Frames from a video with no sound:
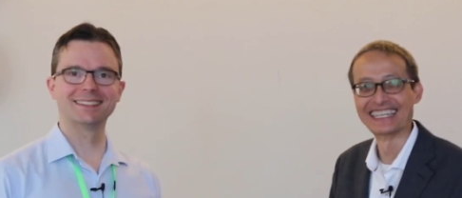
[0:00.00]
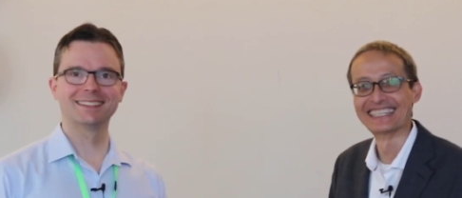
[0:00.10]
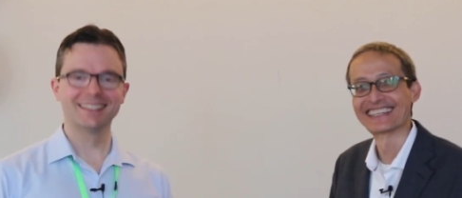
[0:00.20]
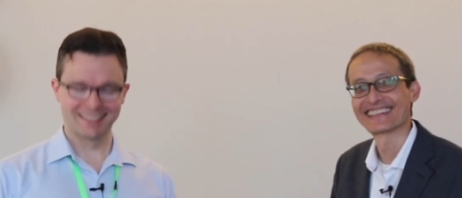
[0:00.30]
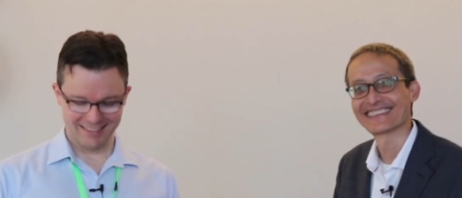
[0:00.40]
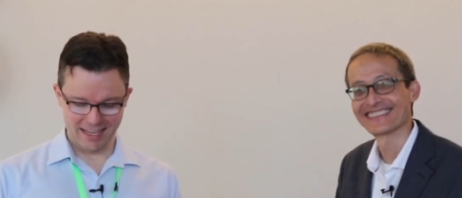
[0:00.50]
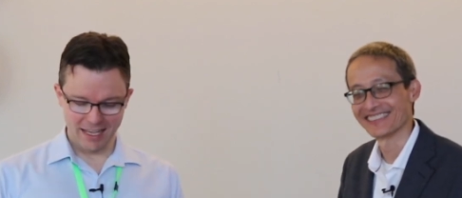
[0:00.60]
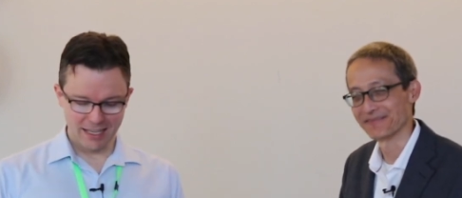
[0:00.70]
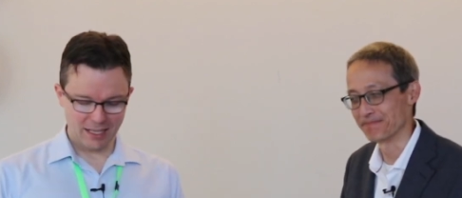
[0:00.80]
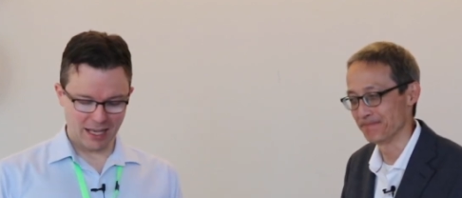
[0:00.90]
Speaker 1: Uh,
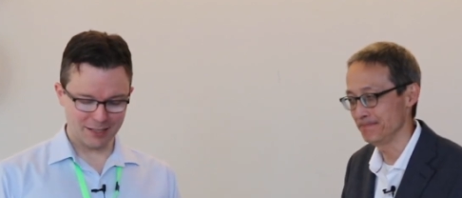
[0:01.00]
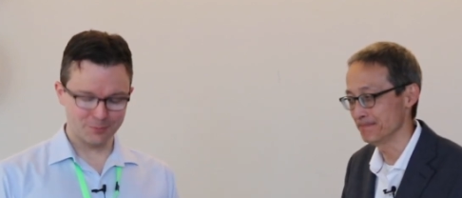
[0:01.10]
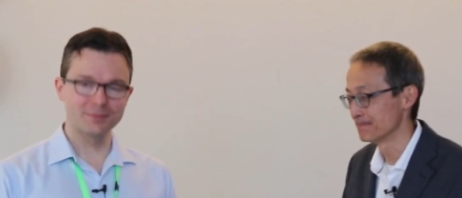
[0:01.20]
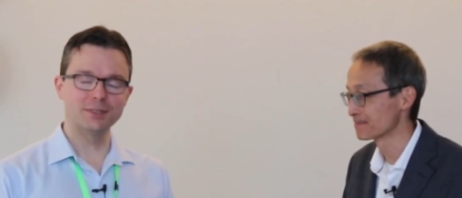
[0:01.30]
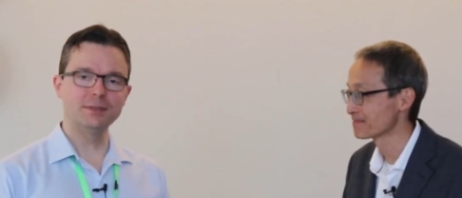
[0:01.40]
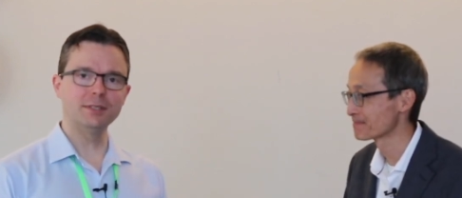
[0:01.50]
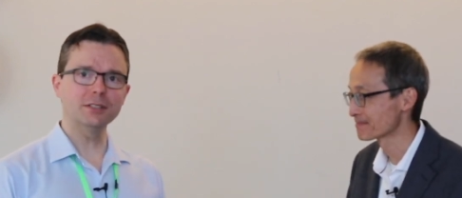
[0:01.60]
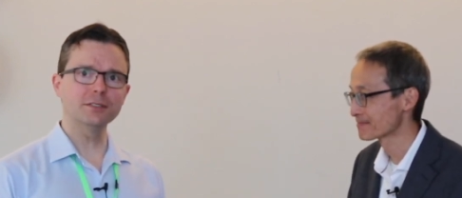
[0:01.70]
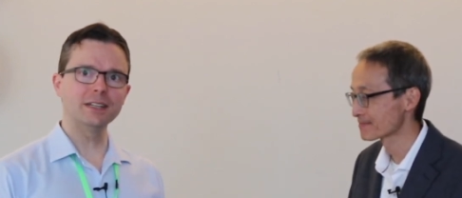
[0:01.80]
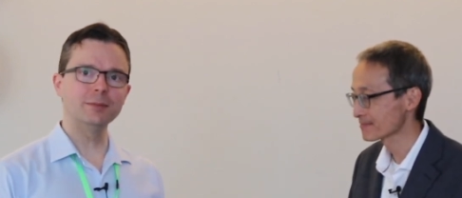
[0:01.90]
um,
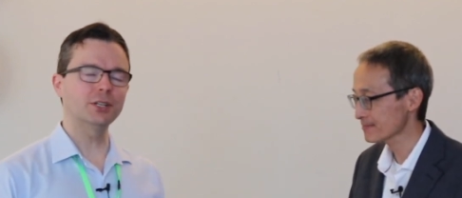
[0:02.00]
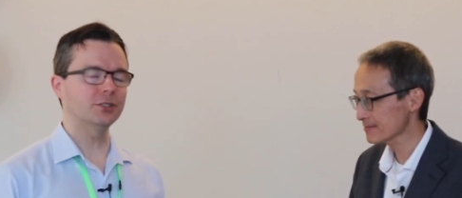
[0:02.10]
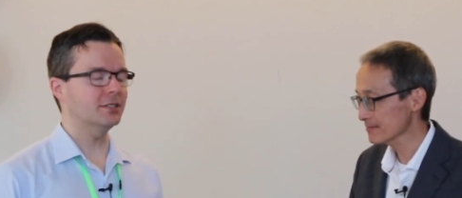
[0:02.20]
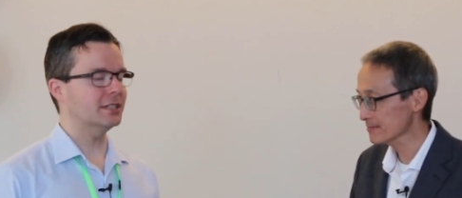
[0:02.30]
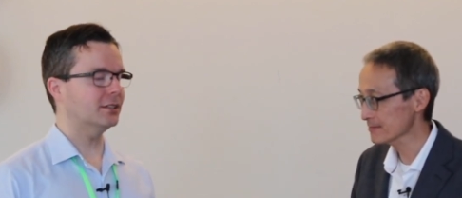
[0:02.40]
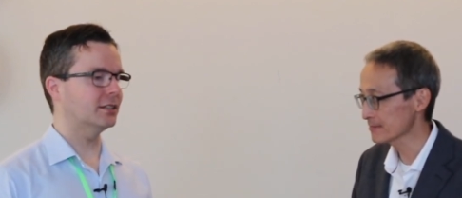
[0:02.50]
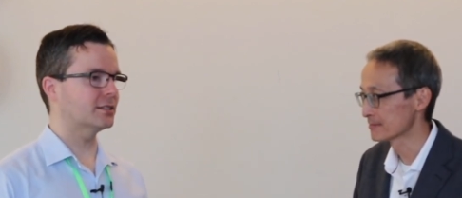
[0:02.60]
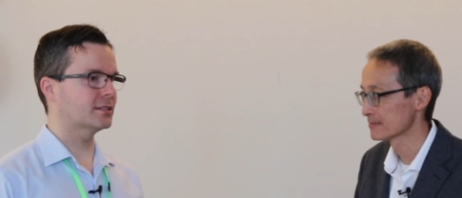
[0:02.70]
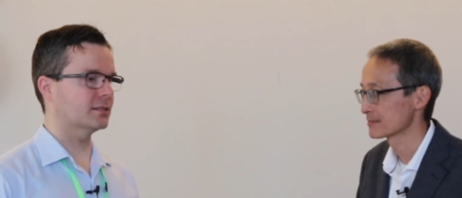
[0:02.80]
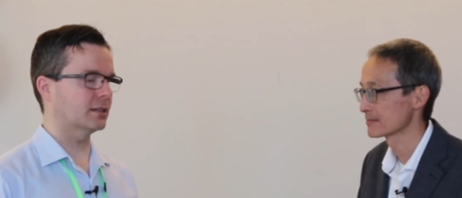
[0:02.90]
Dr. Pham, could you tell
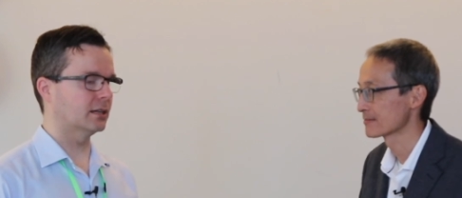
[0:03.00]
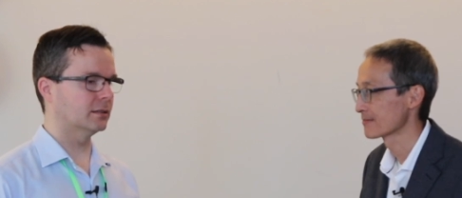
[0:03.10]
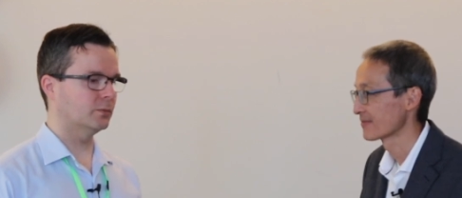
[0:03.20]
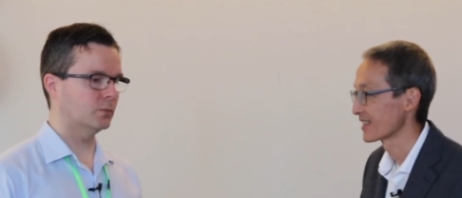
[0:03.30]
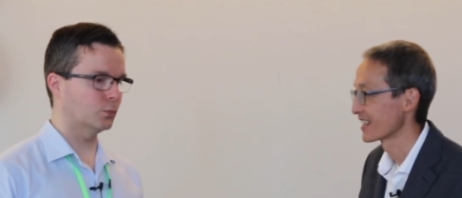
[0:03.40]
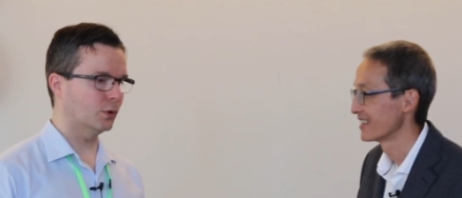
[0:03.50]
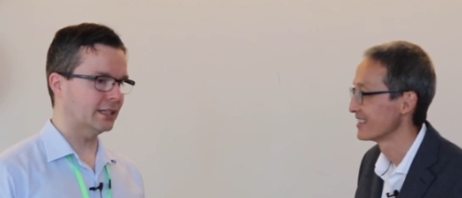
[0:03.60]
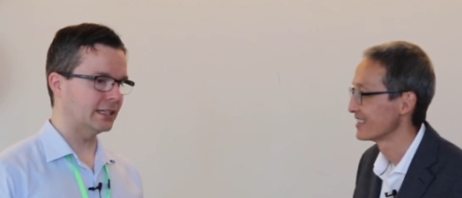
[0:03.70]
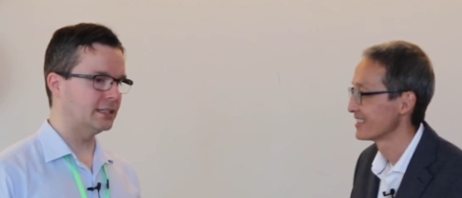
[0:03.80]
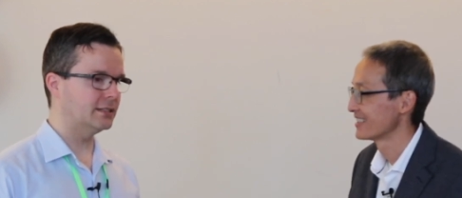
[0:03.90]
us um,
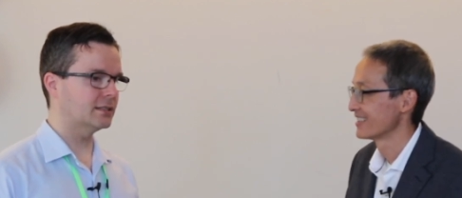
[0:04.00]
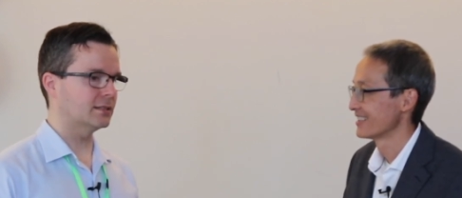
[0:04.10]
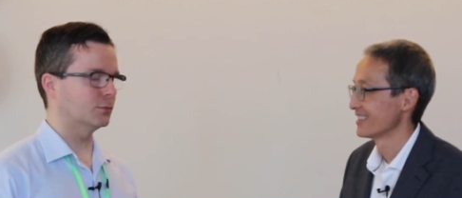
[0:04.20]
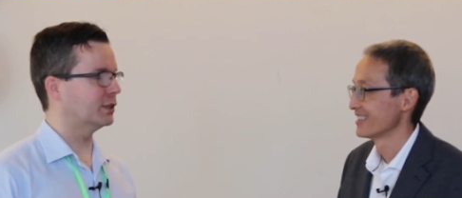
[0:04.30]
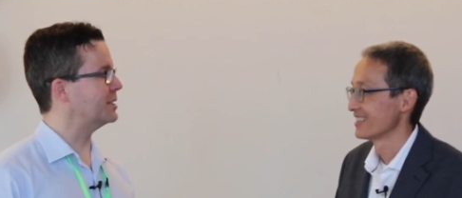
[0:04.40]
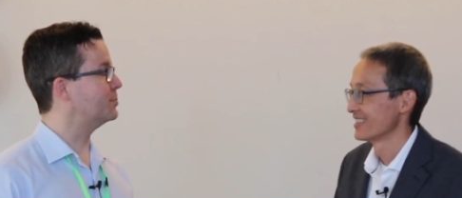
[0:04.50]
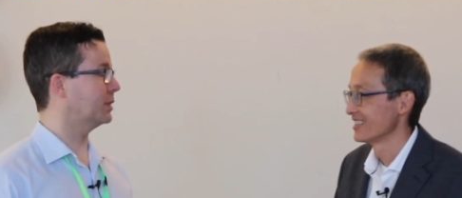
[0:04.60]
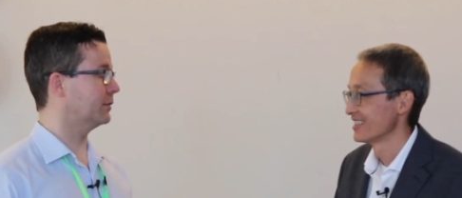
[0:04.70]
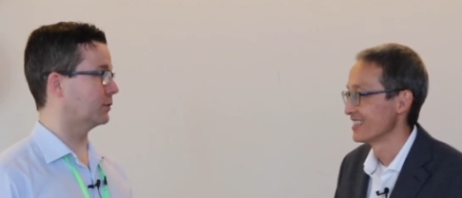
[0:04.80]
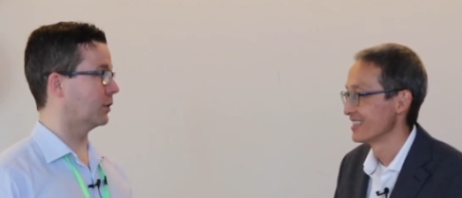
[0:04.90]
what is what is
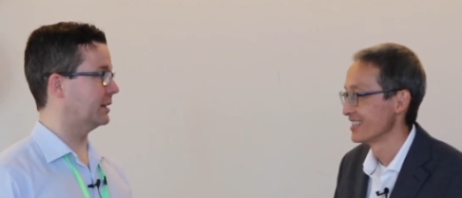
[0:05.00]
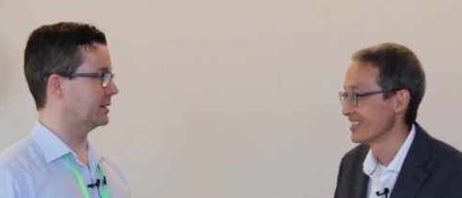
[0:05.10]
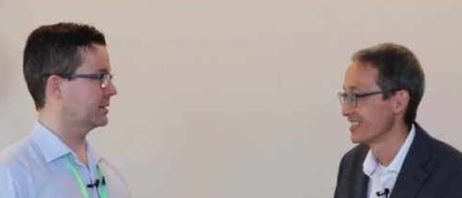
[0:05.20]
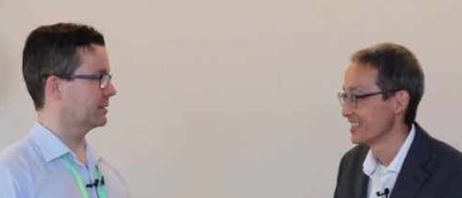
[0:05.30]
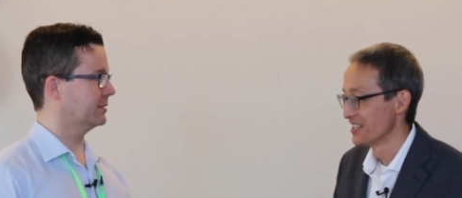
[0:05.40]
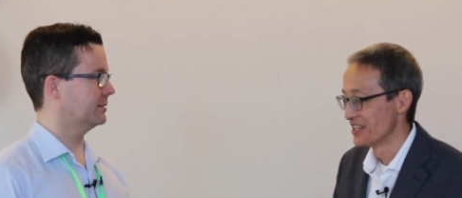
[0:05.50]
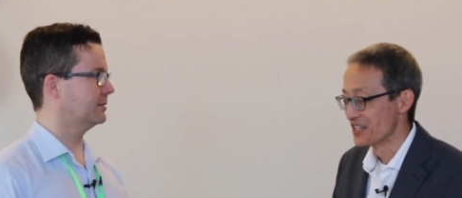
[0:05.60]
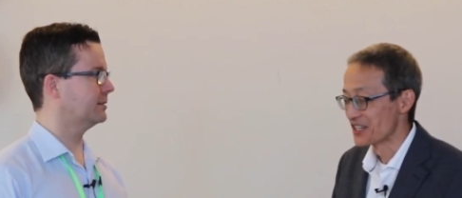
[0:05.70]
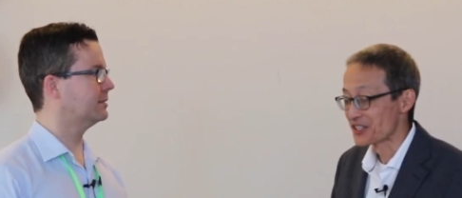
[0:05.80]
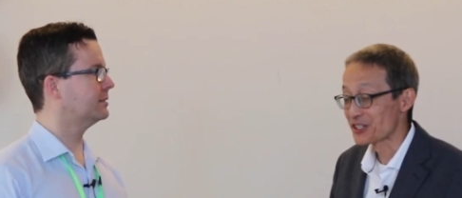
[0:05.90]
blepharitis?
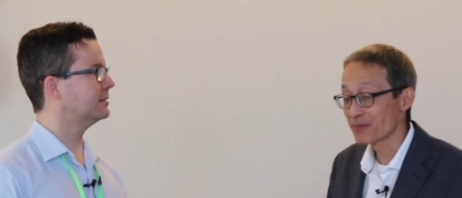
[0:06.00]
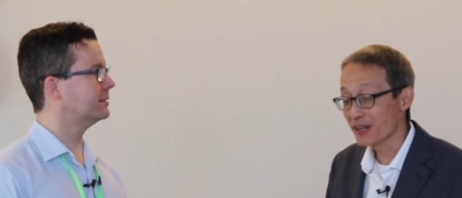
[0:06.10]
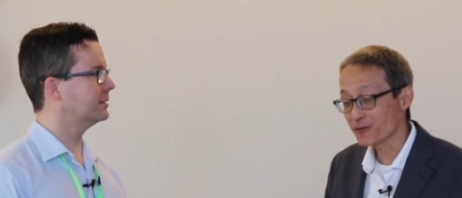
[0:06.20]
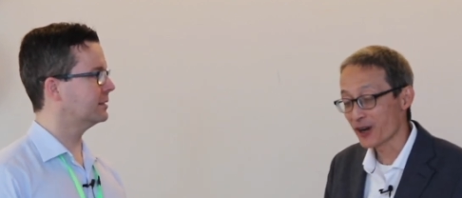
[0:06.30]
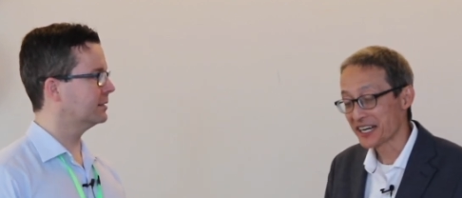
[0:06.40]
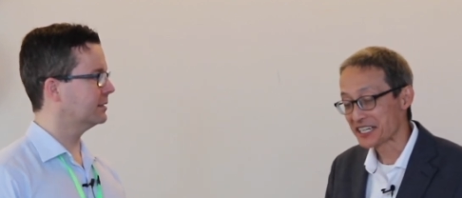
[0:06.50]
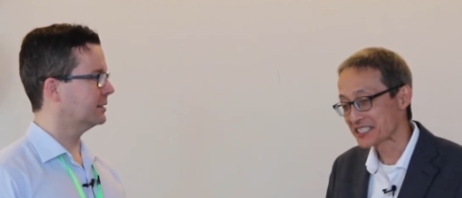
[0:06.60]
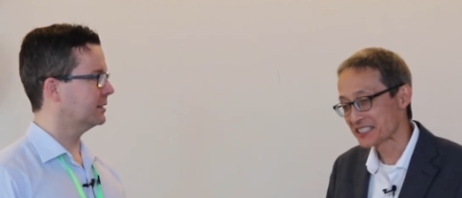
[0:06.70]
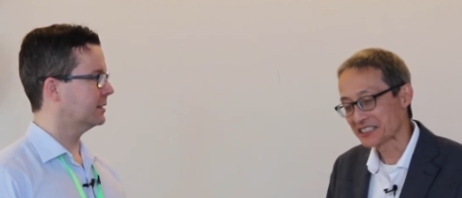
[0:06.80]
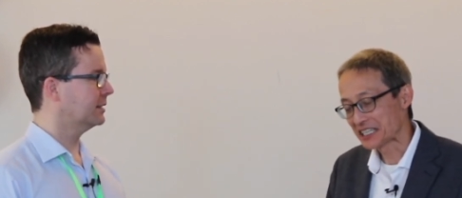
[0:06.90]
Speaker 2: So
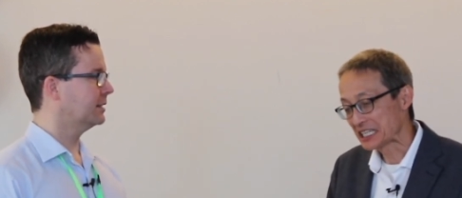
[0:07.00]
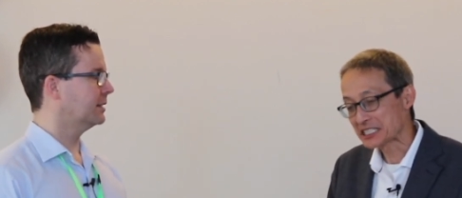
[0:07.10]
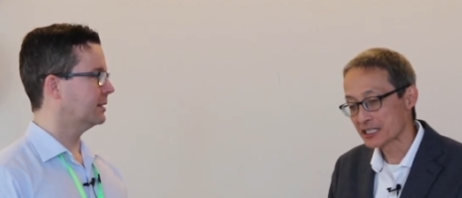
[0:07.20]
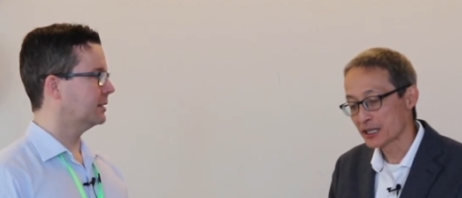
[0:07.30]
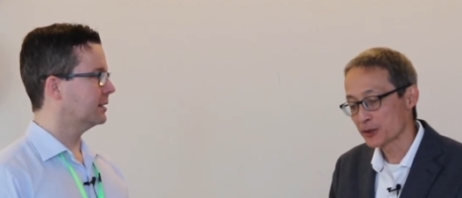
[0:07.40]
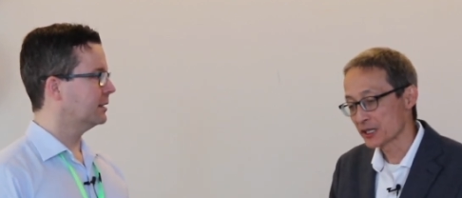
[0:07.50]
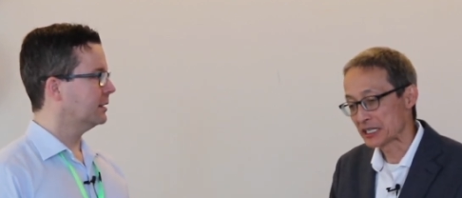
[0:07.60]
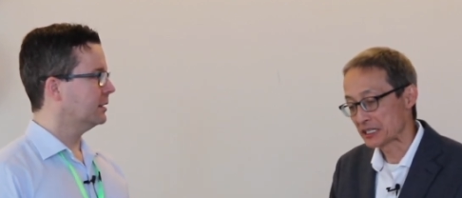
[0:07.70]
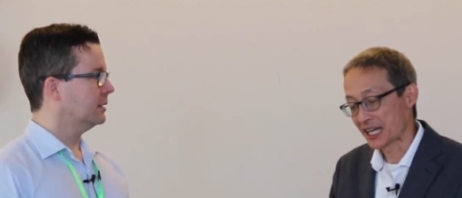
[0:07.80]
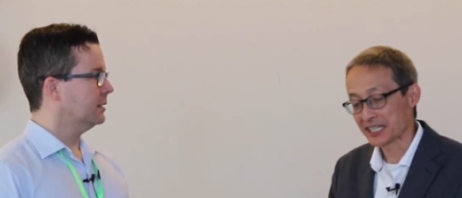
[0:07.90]
blepharitis is
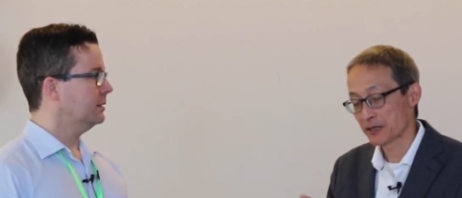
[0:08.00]
literally like